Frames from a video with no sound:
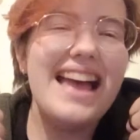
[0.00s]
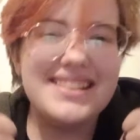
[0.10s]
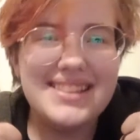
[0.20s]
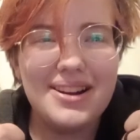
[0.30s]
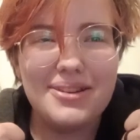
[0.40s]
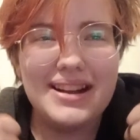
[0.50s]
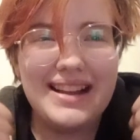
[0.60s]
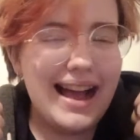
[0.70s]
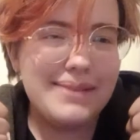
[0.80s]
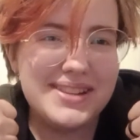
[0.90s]
So
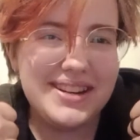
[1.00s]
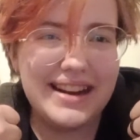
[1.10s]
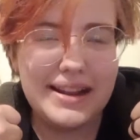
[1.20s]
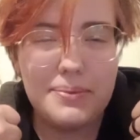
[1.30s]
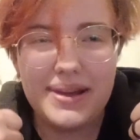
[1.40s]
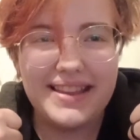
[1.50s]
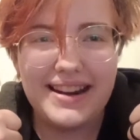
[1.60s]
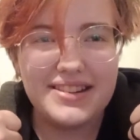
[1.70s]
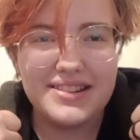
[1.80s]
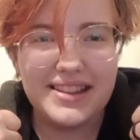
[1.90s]
I'm starting with an
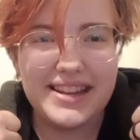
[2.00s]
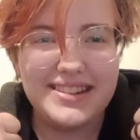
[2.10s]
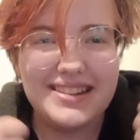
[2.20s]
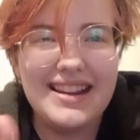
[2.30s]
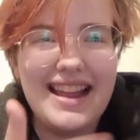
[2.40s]
underlayer,